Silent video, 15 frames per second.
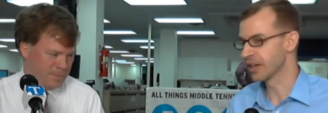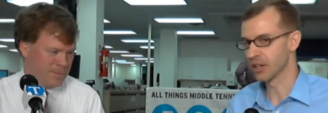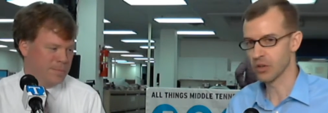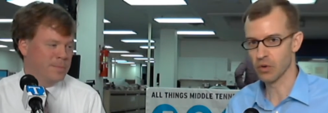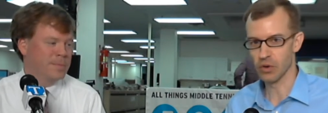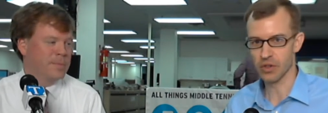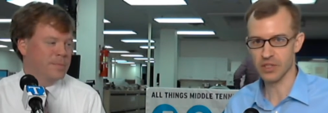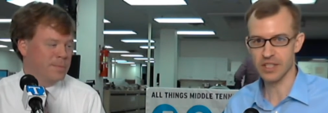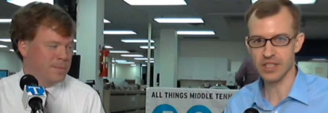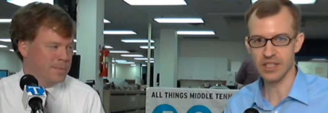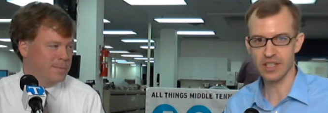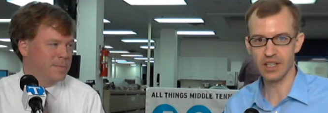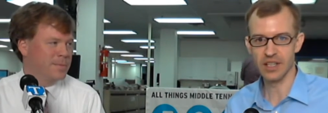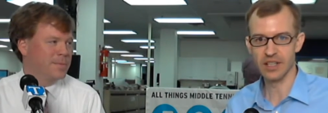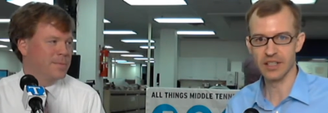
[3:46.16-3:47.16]
Speaker 1: and, of
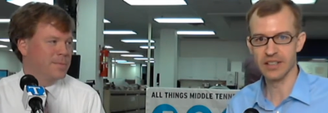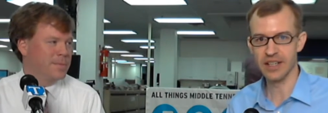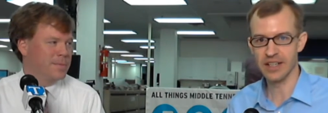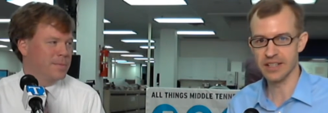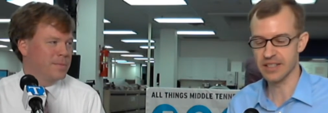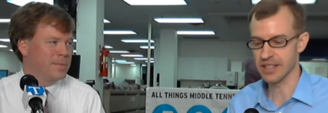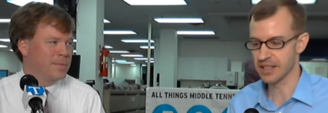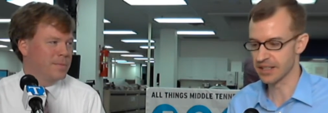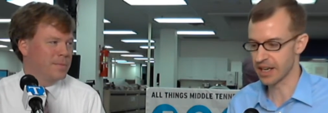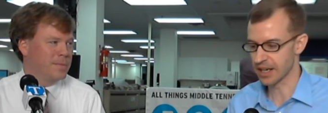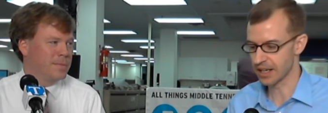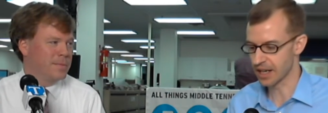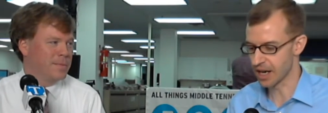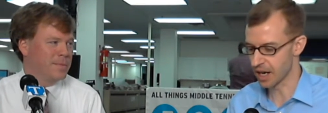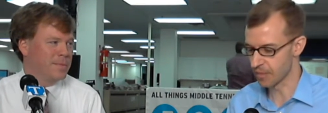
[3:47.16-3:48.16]
course, on Tennessean
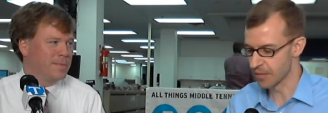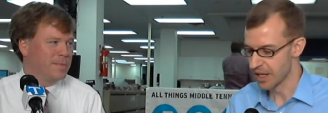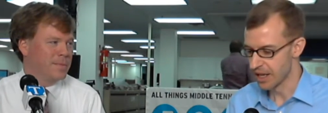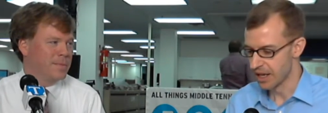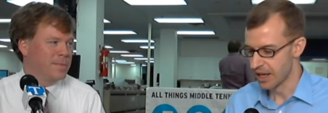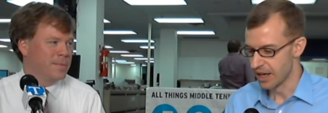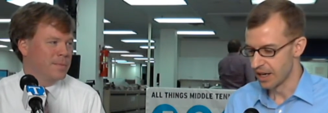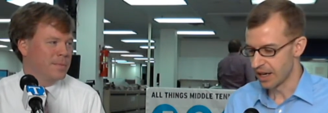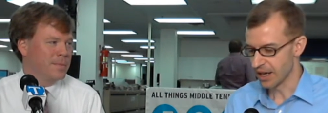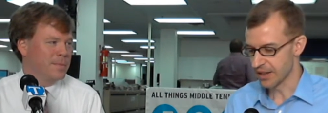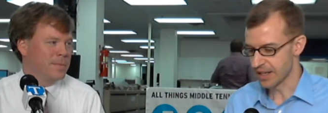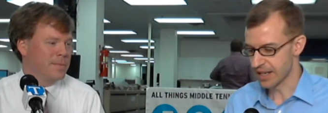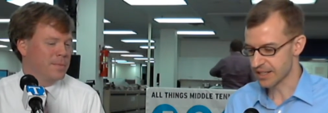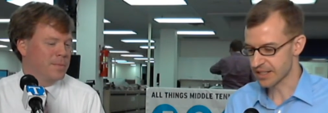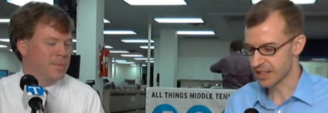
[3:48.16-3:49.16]
dot com. Uh,
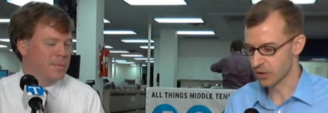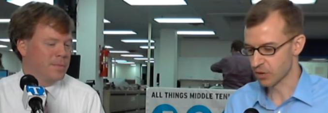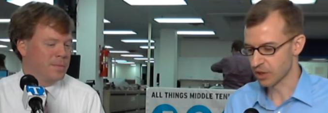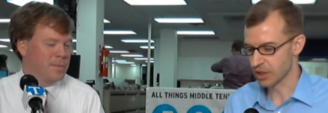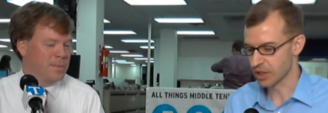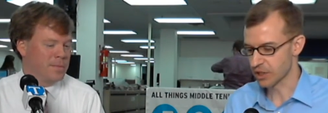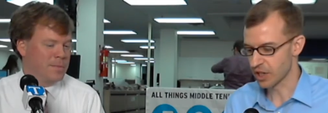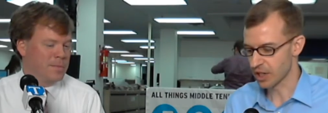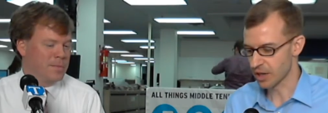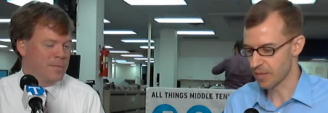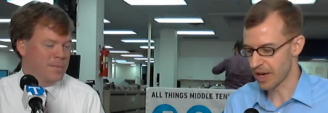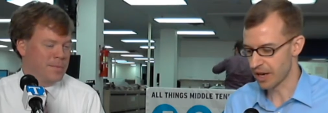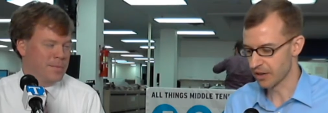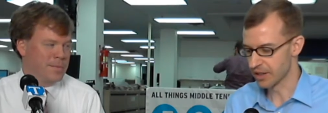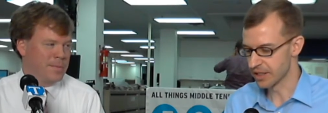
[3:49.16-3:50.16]
the next thing we're going to talk
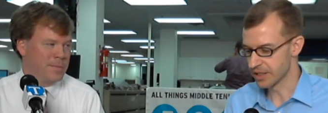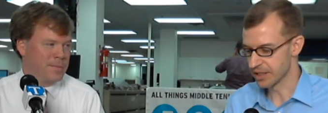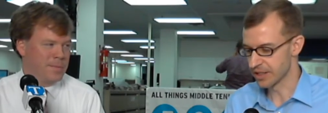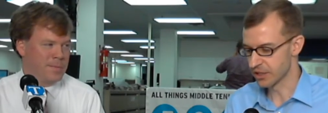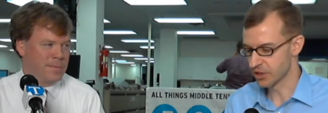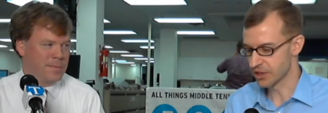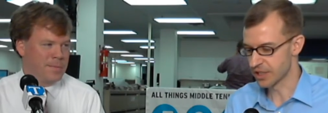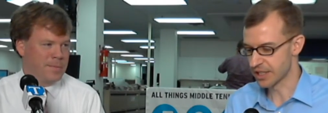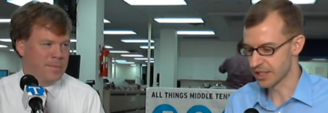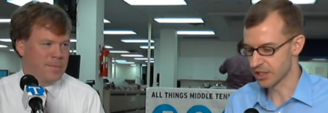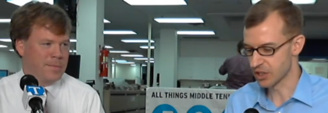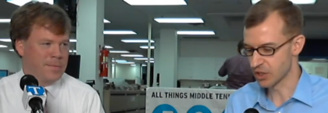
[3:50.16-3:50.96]
about is an interesting